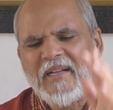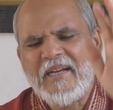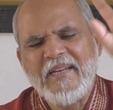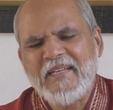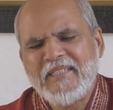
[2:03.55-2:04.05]

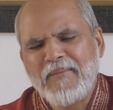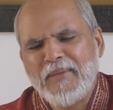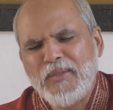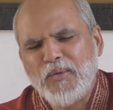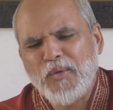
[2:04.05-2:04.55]
Connection
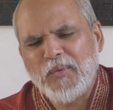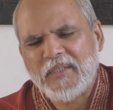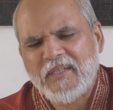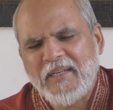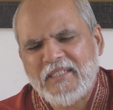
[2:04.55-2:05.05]
with the
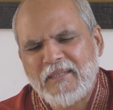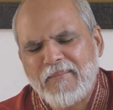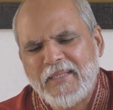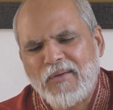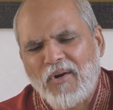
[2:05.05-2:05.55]
universe, connection
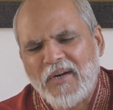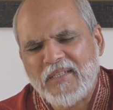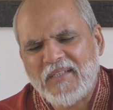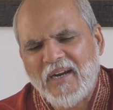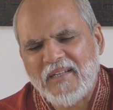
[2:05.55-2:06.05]
with God
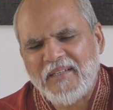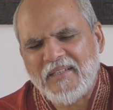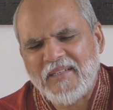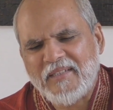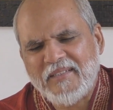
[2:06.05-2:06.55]
is not
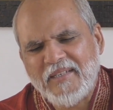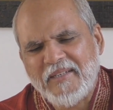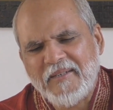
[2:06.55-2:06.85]
there, that's it.